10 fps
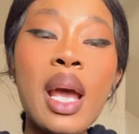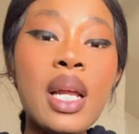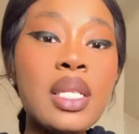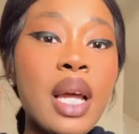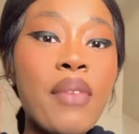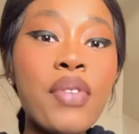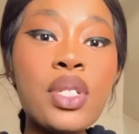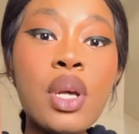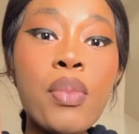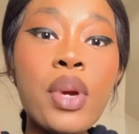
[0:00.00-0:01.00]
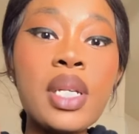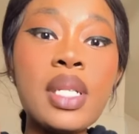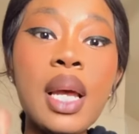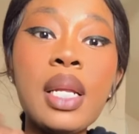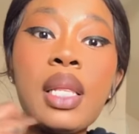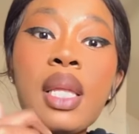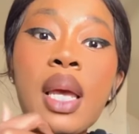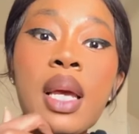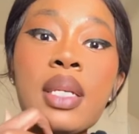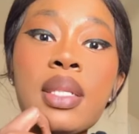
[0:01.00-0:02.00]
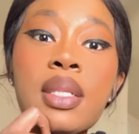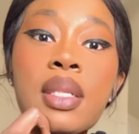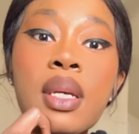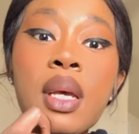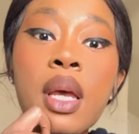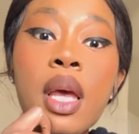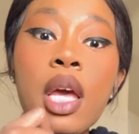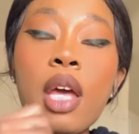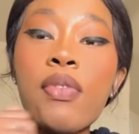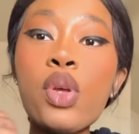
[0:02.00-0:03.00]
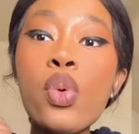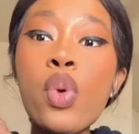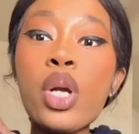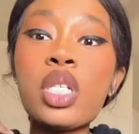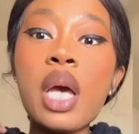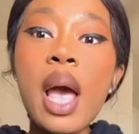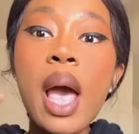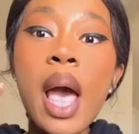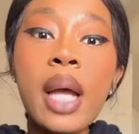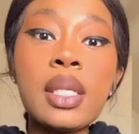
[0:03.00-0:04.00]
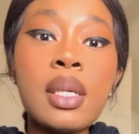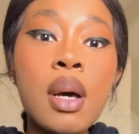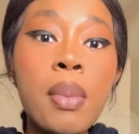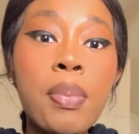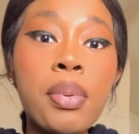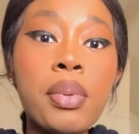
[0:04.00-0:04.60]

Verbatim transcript: it's like for some reason and the thing is if you were to act up